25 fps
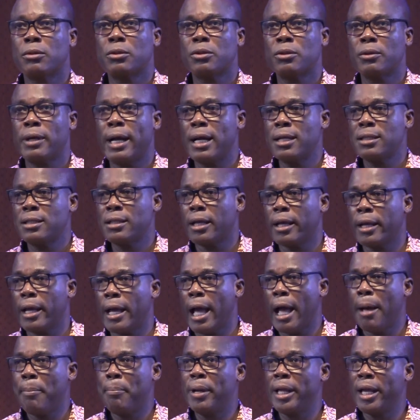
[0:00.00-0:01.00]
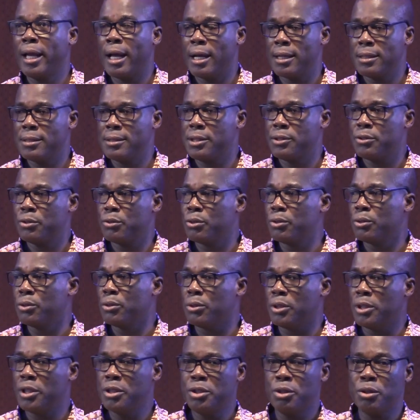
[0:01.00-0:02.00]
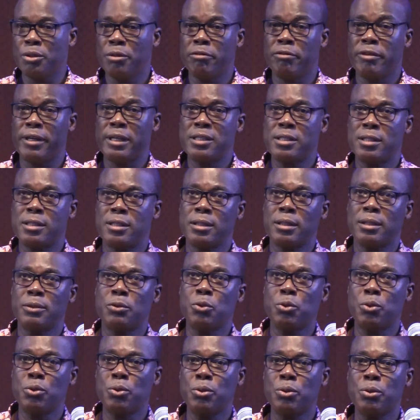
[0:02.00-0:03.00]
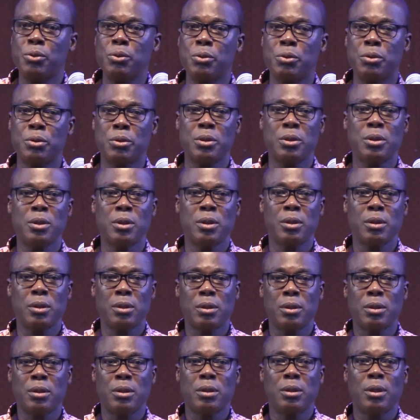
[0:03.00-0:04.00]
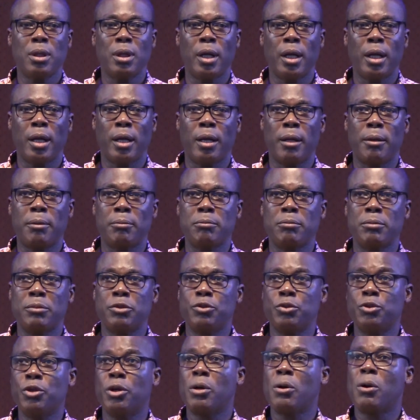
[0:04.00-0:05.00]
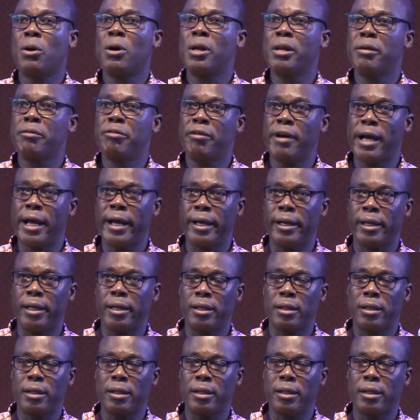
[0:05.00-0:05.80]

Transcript: should I say, applicants to this university who do not qualify,